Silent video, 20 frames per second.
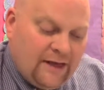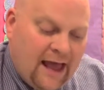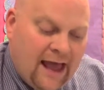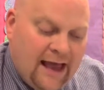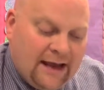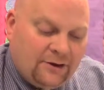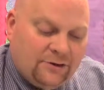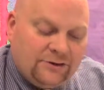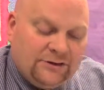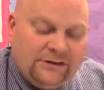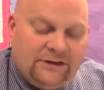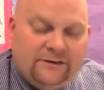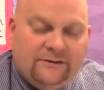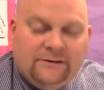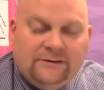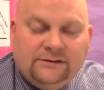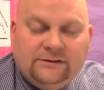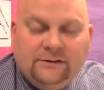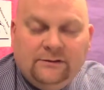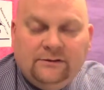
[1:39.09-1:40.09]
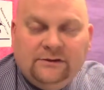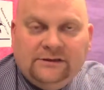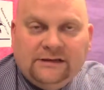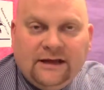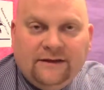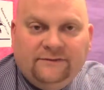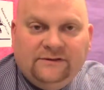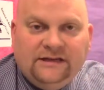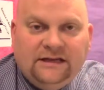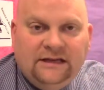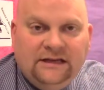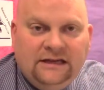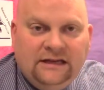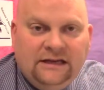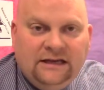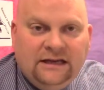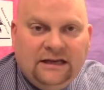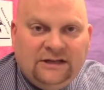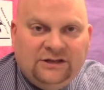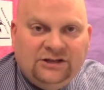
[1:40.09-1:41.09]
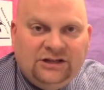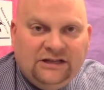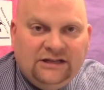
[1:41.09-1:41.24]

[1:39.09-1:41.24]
the accuracy of the students' FTE and